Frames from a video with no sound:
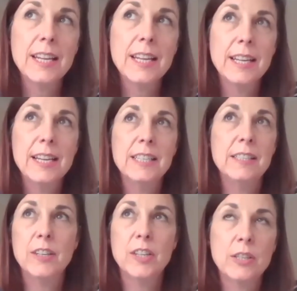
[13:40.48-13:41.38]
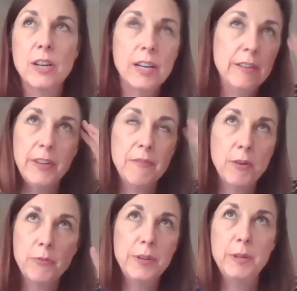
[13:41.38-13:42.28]
it is just kind of
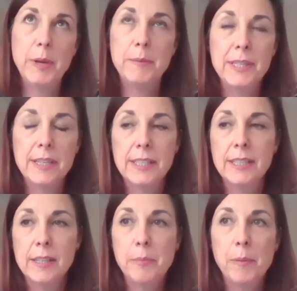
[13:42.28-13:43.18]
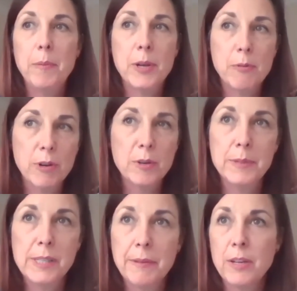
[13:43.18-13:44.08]
evolving at the moment, this idea. So probably
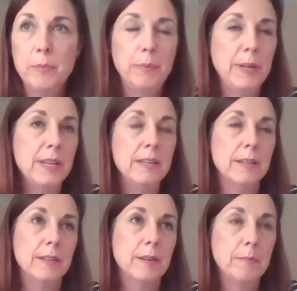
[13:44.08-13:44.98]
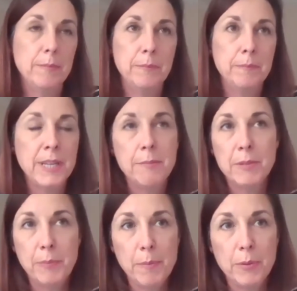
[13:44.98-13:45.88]
groups, so it could be
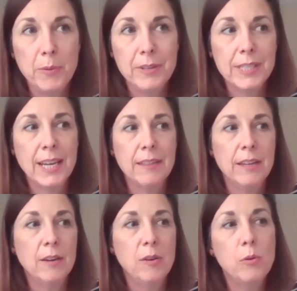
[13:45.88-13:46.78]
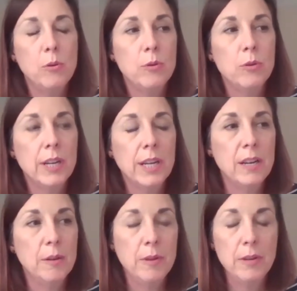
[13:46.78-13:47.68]
teams of people that work together, or, you
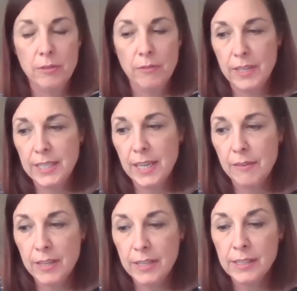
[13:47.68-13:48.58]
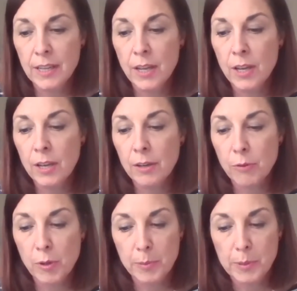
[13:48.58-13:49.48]
know, another idea is
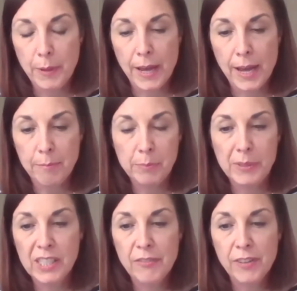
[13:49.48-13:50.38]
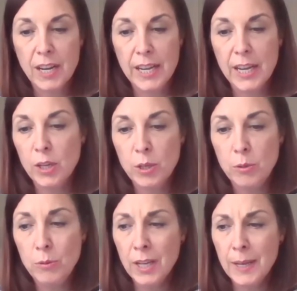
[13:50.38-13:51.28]
groups perhaps specifically
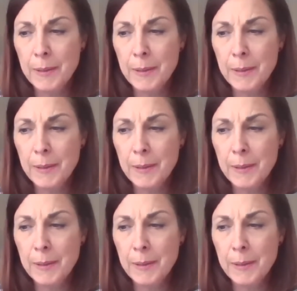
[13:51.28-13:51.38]
who